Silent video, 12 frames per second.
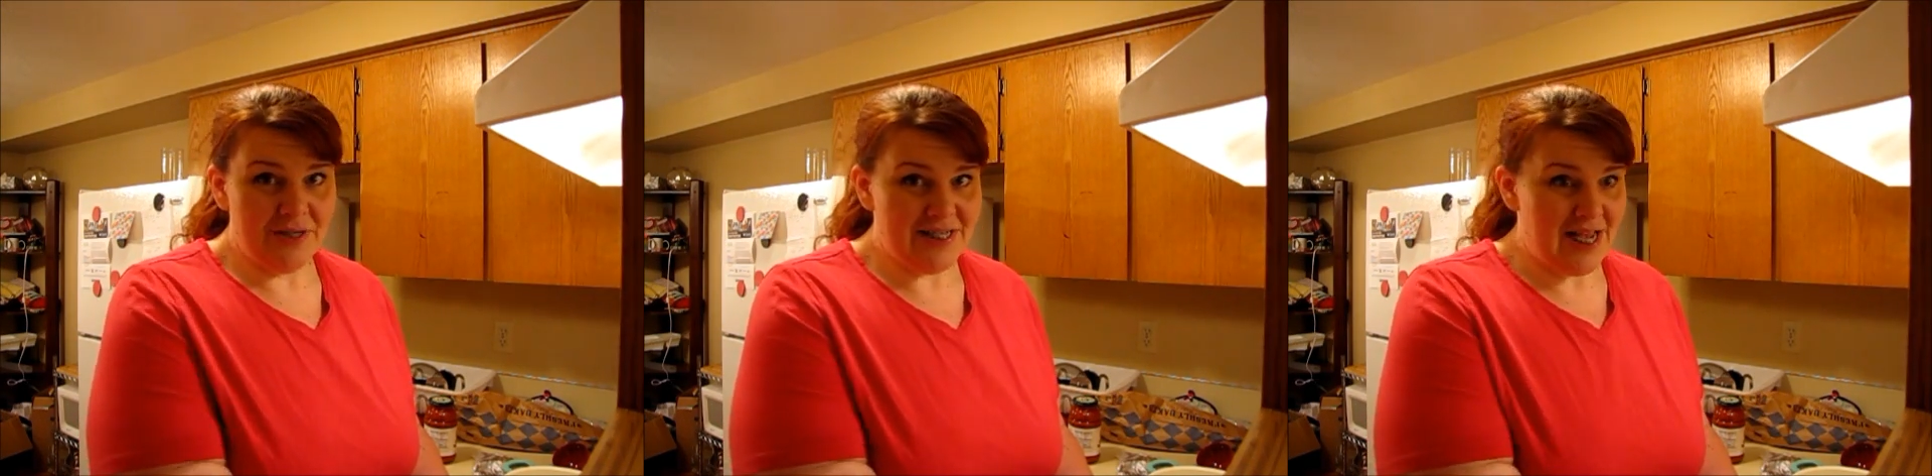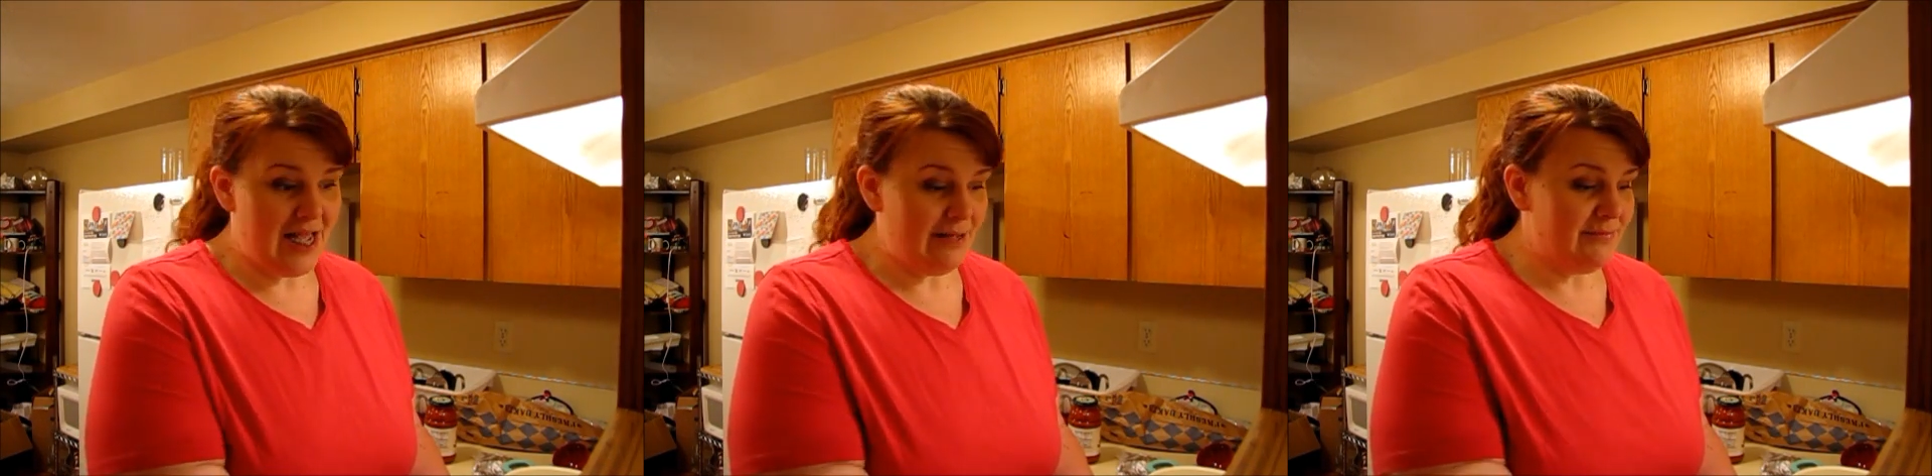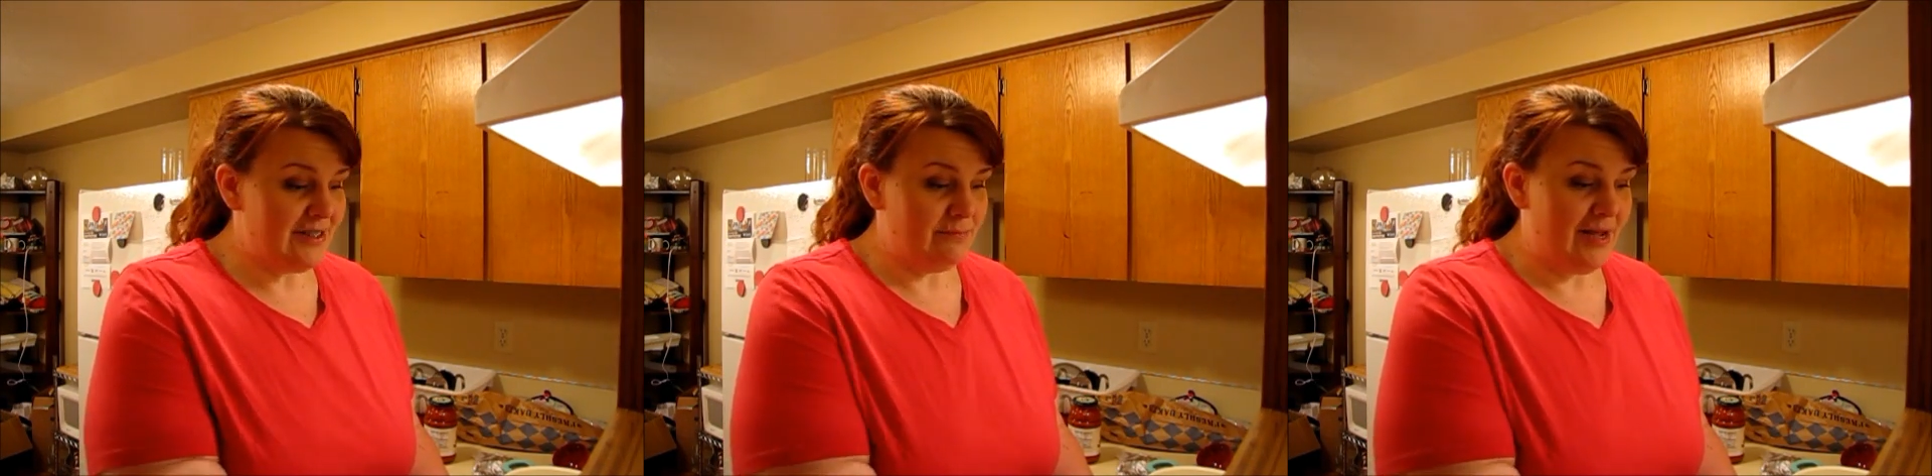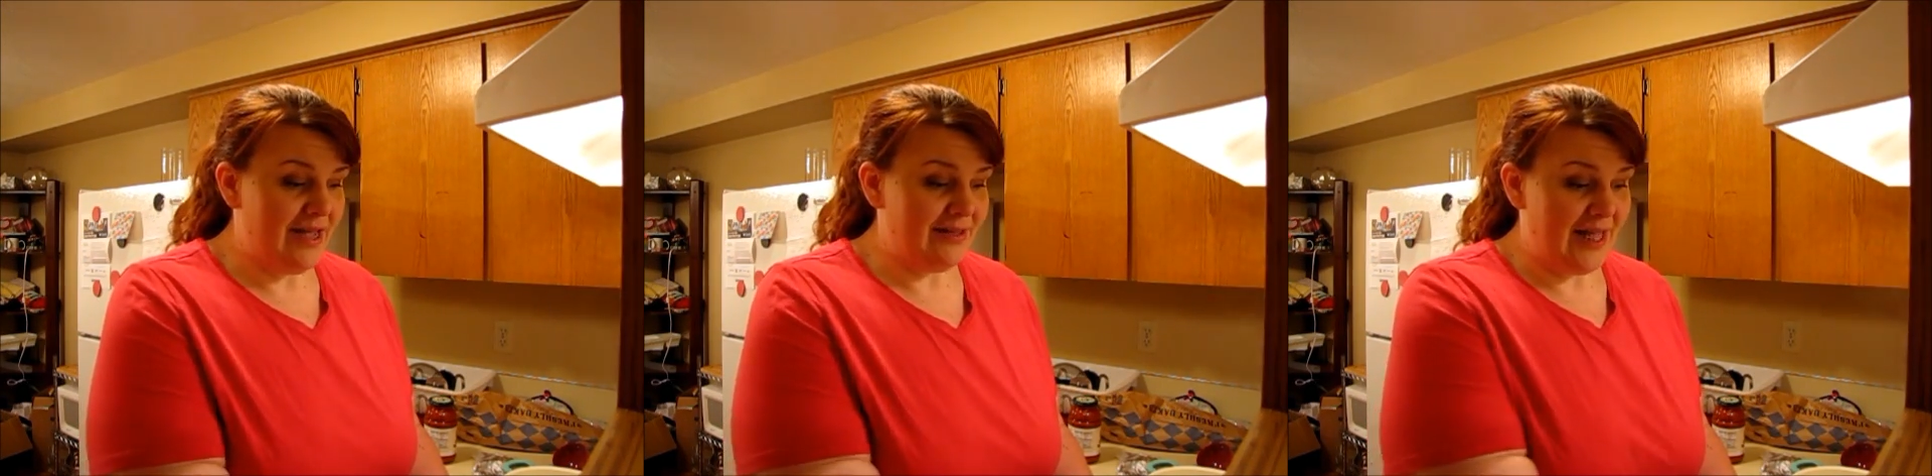times in
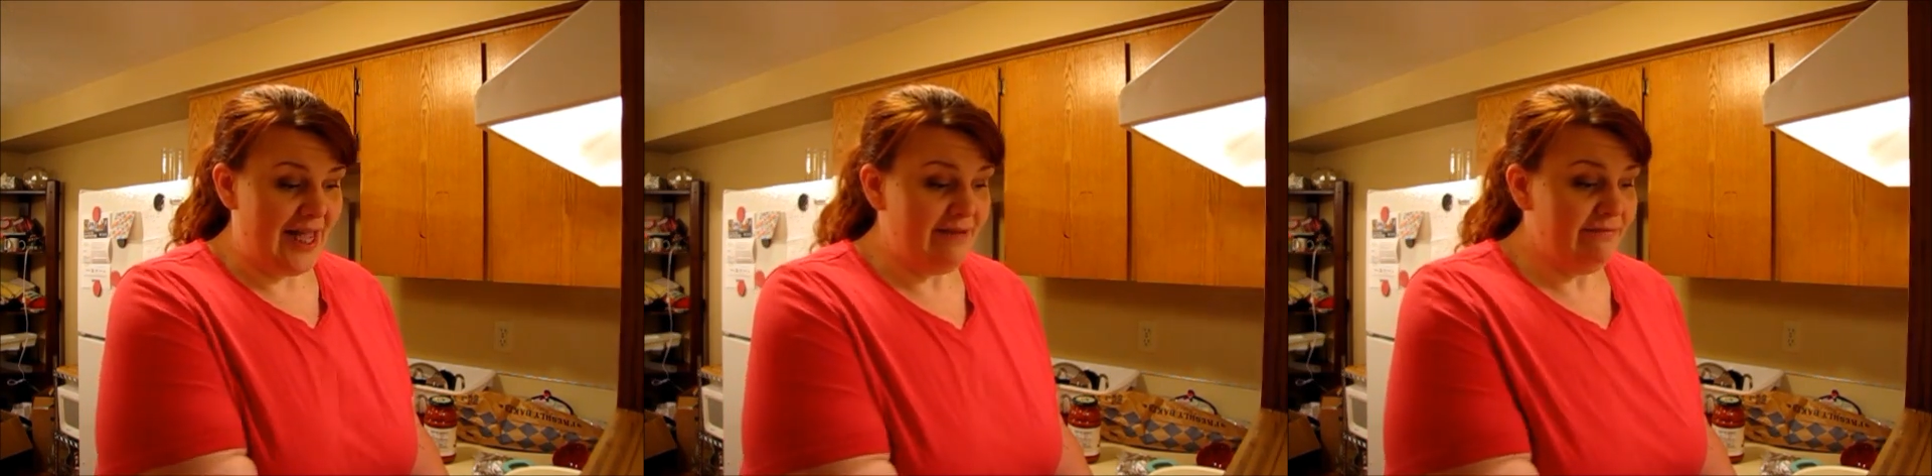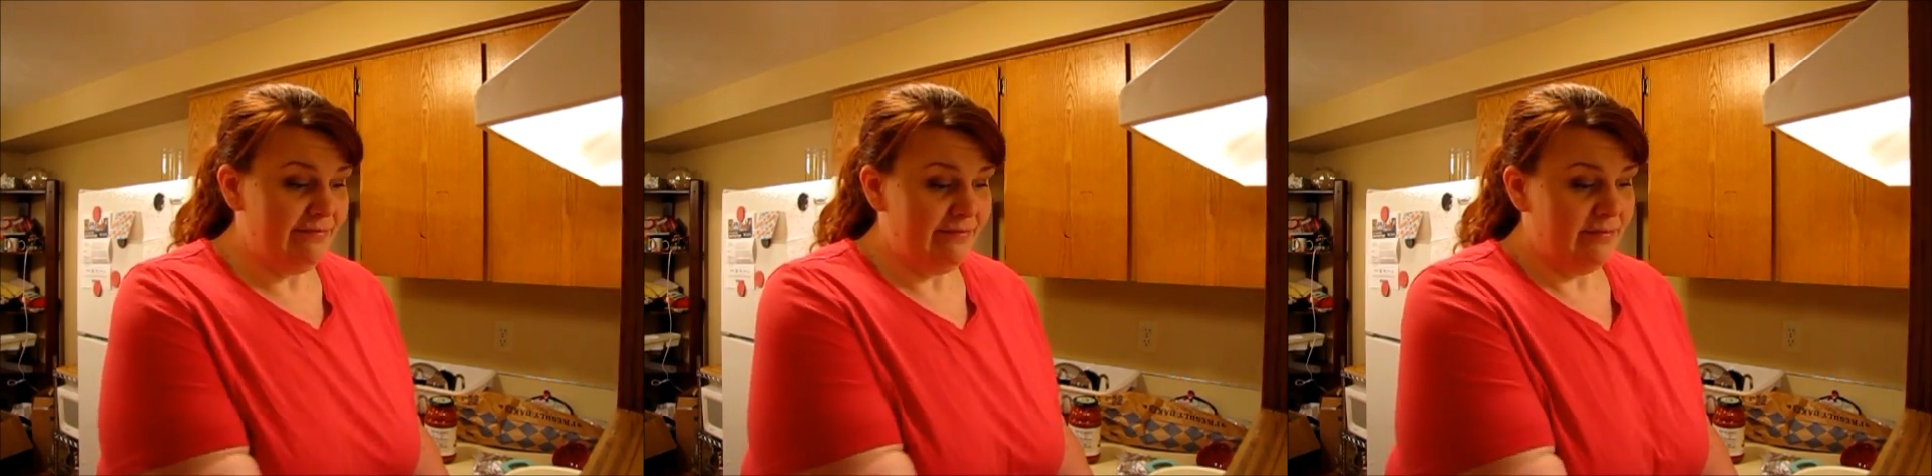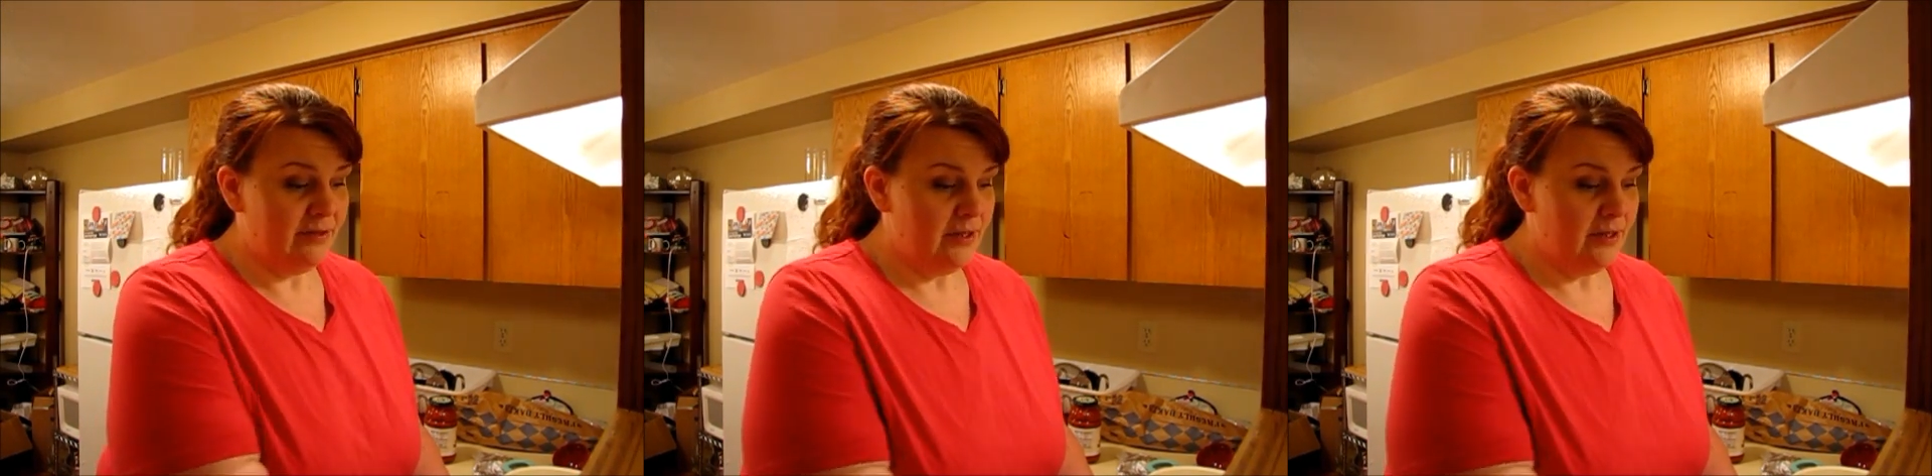my life.